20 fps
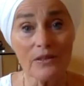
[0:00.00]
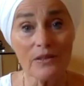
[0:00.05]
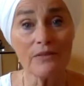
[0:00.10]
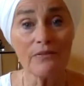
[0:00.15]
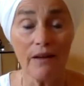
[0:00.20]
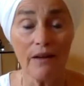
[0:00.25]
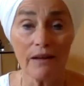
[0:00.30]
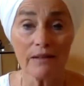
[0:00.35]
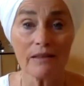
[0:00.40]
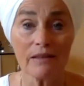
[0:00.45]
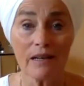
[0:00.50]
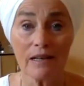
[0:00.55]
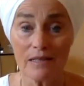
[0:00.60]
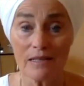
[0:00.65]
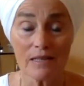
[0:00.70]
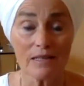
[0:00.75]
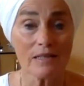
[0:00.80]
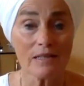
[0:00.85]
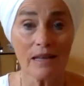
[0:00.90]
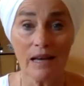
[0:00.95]
the fact that I
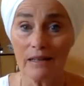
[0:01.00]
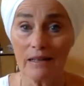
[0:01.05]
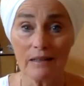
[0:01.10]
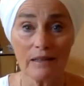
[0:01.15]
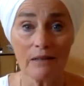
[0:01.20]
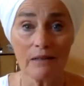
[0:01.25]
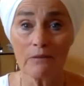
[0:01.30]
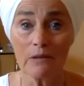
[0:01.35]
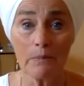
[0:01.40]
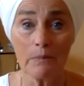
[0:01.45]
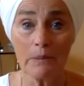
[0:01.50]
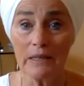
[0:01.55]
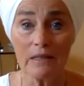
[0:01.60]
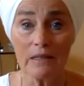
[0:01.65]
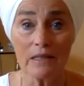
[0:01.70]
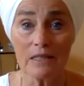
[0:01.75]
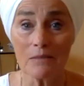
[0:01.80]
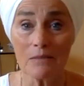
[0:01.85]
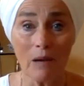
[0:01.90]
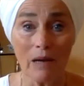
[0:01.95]
just sat and repeated
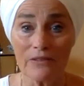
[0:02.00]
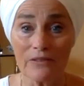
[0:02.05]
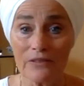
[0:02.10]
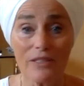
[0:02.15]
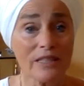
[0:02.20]
this mantra.